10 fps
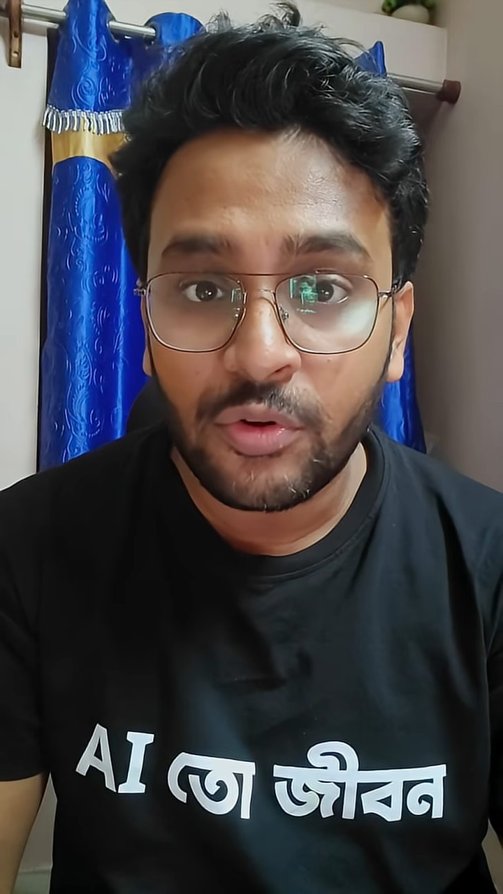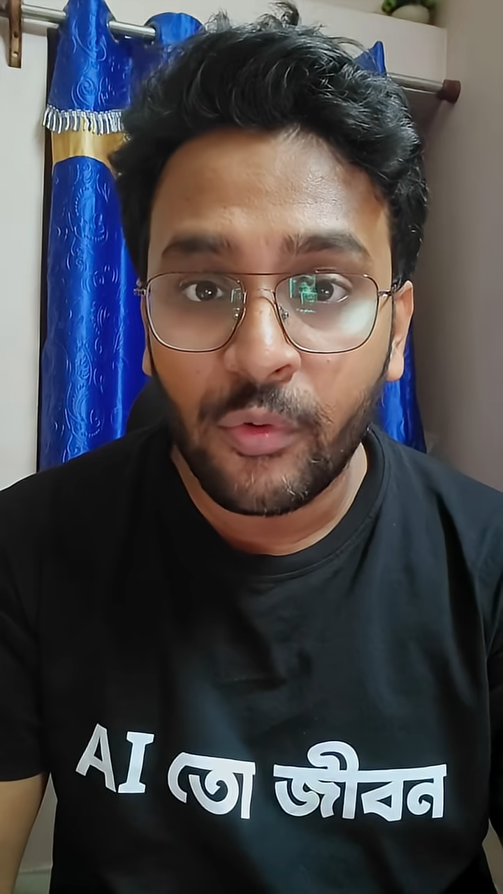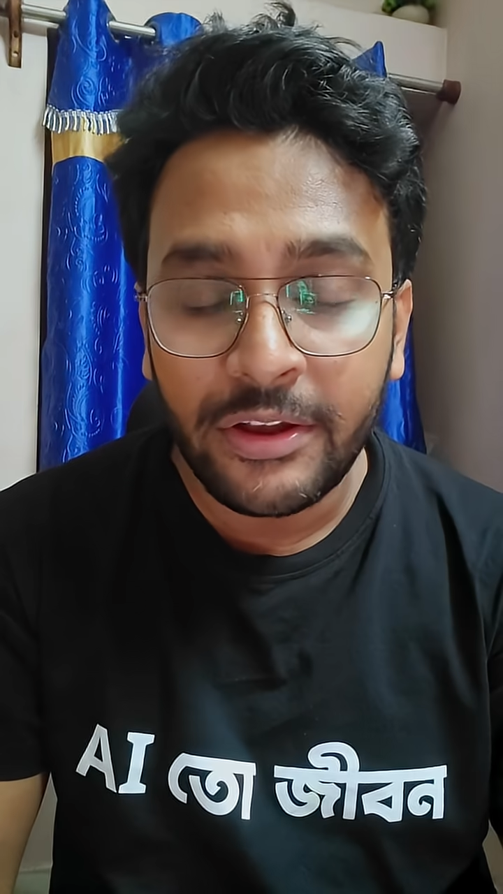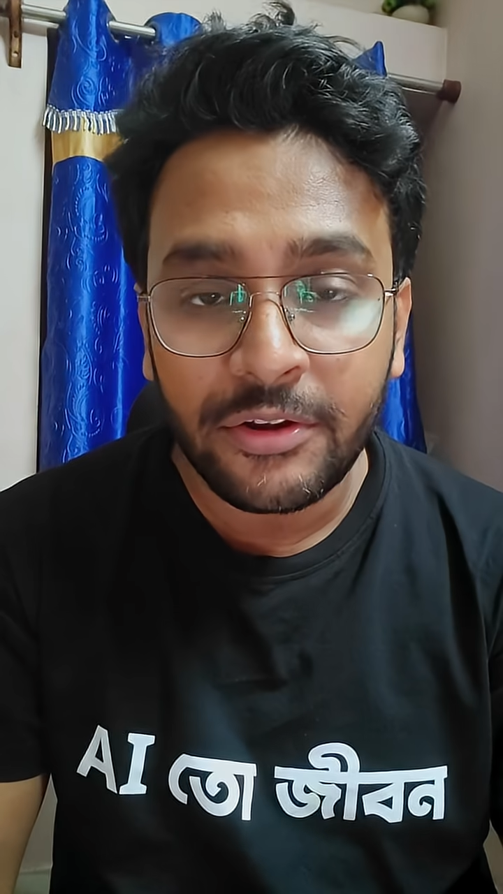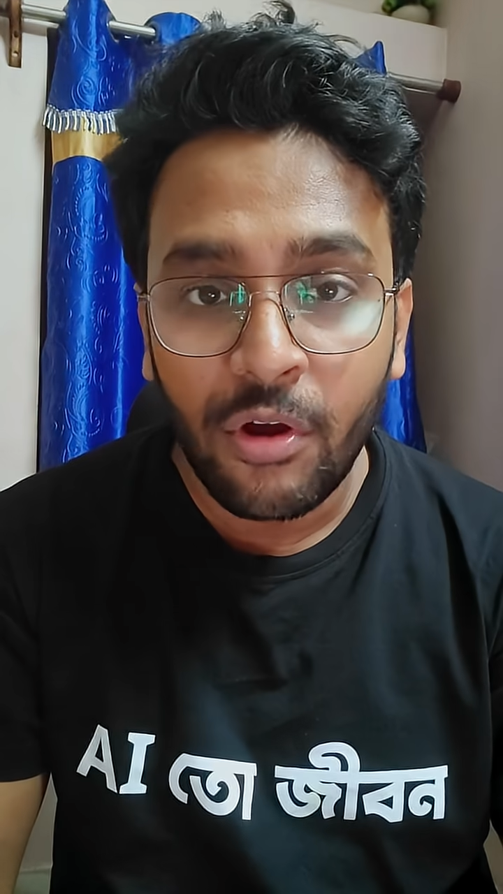
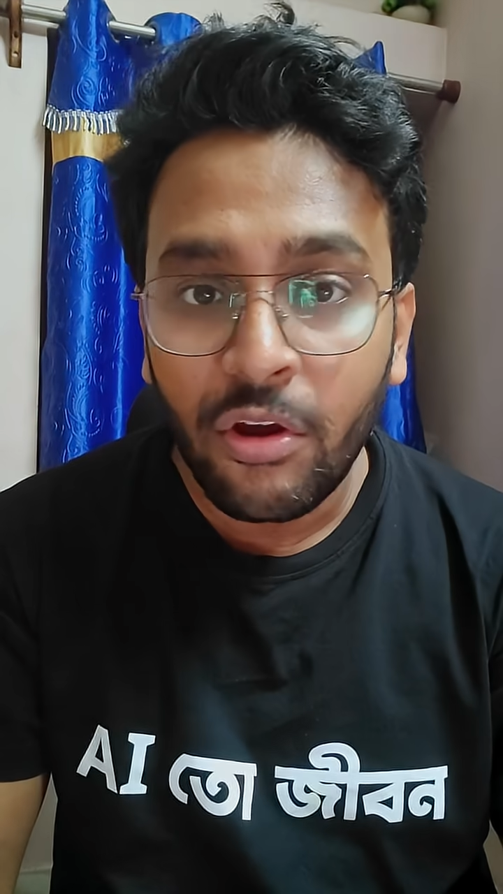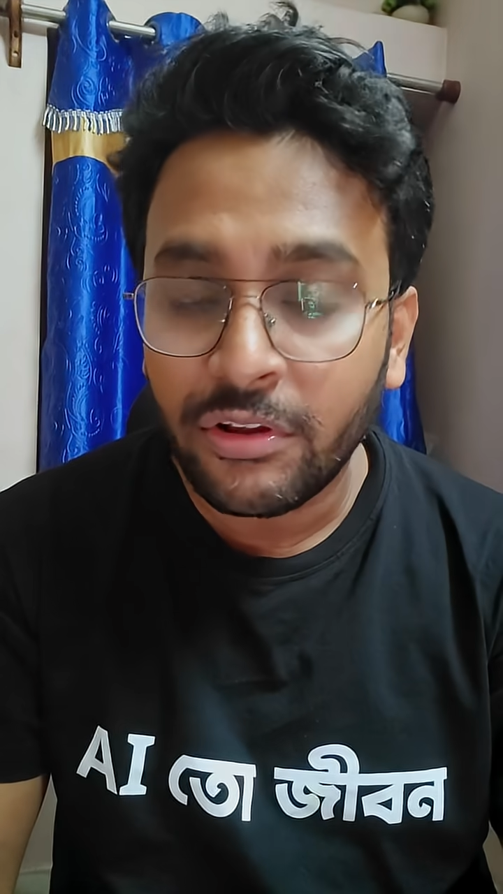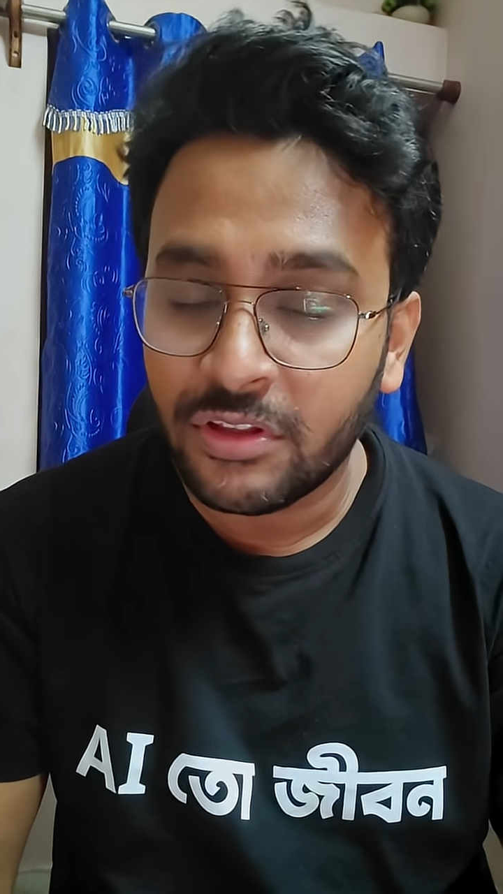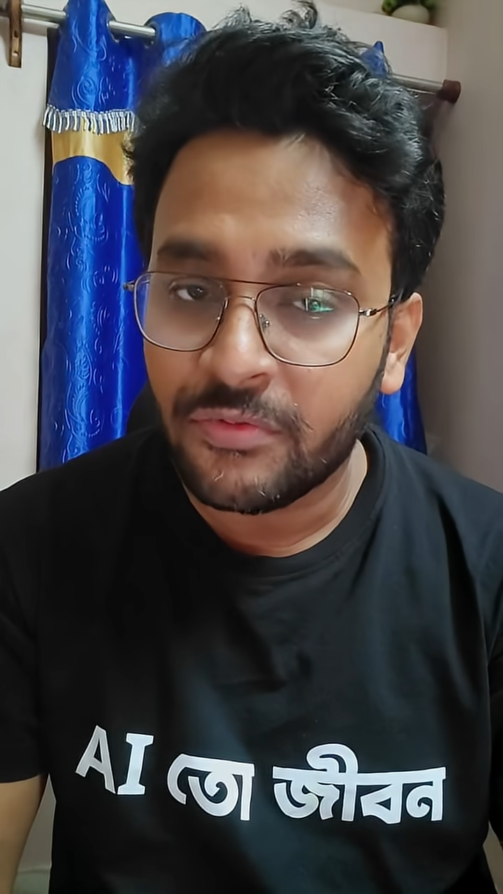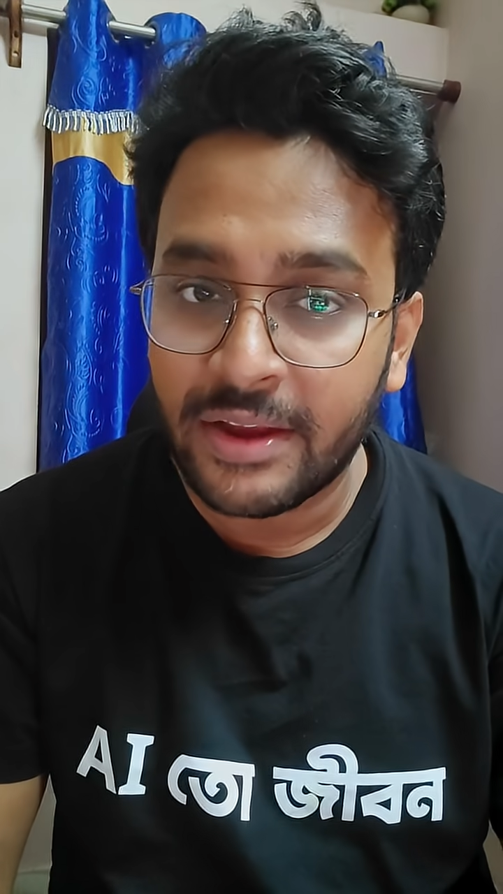went wrong on
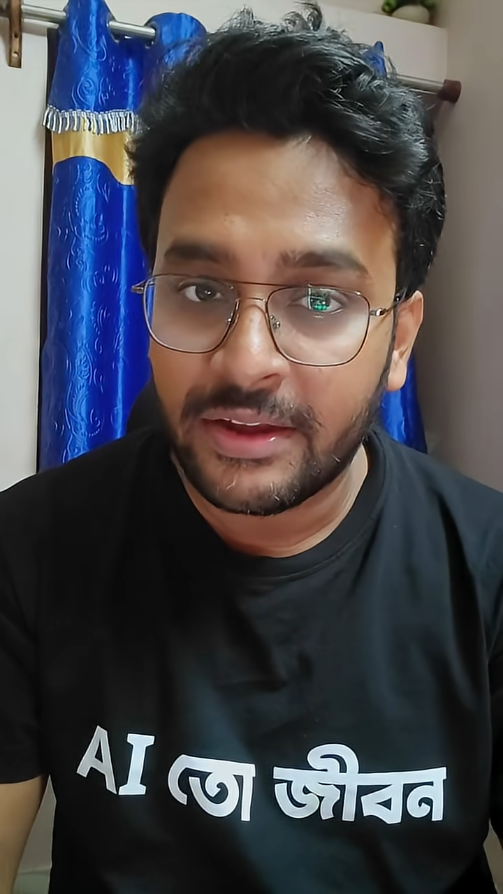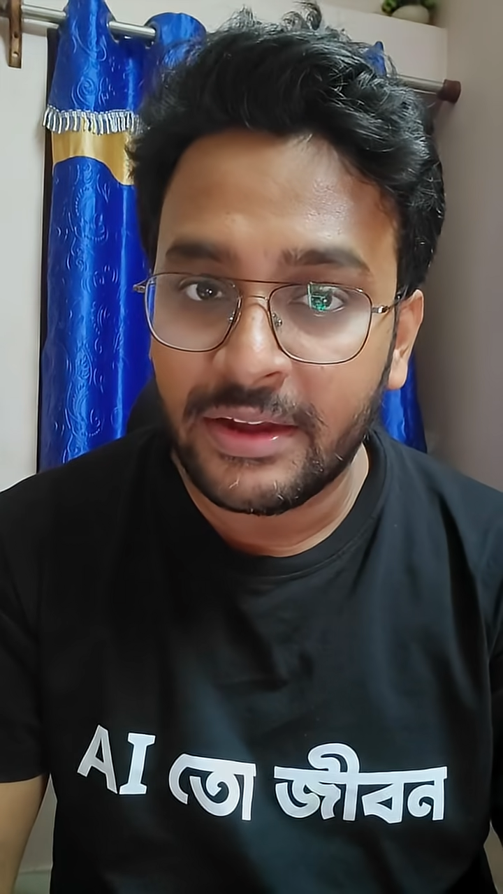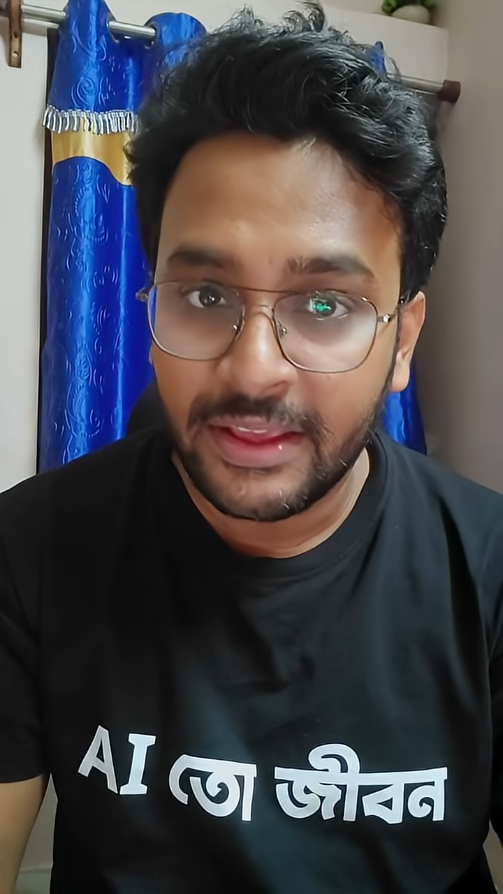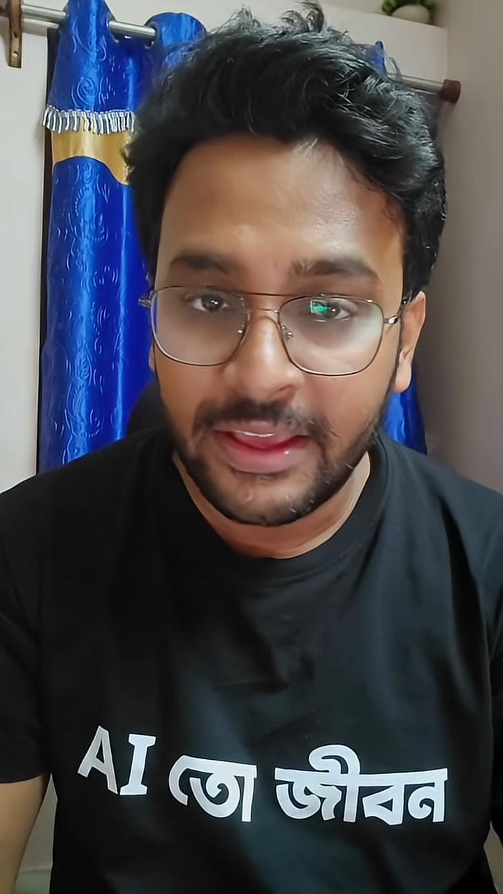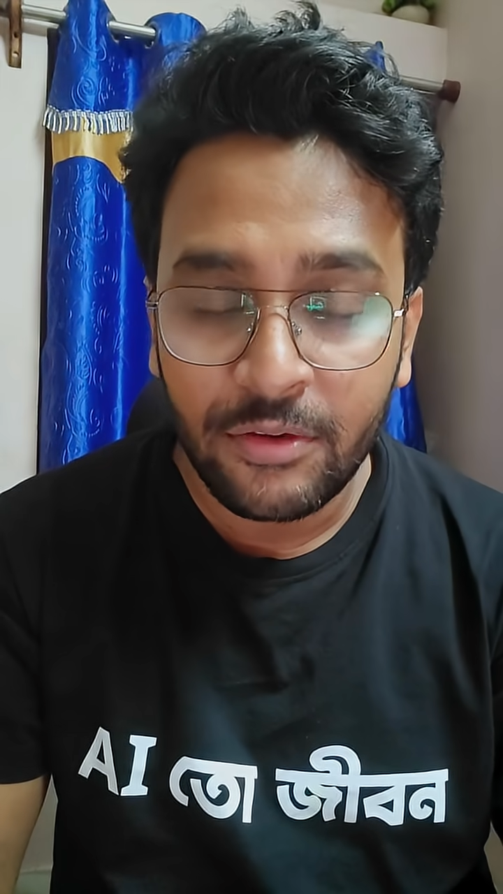the final
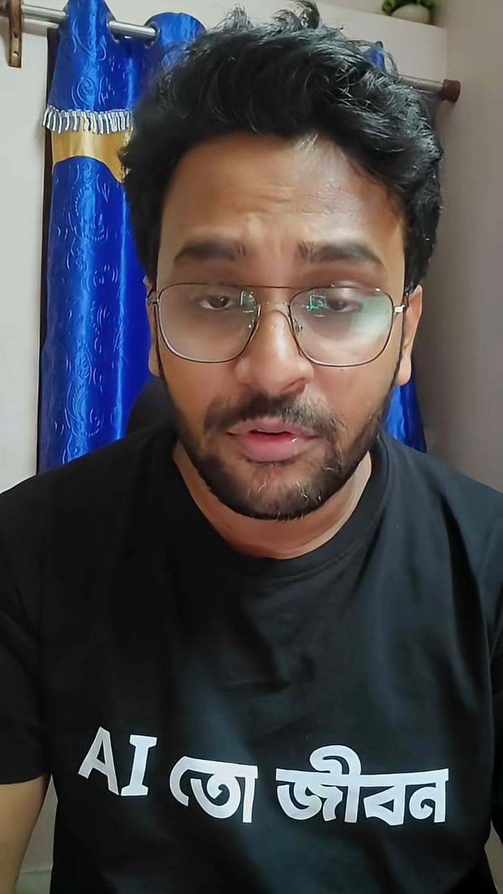day,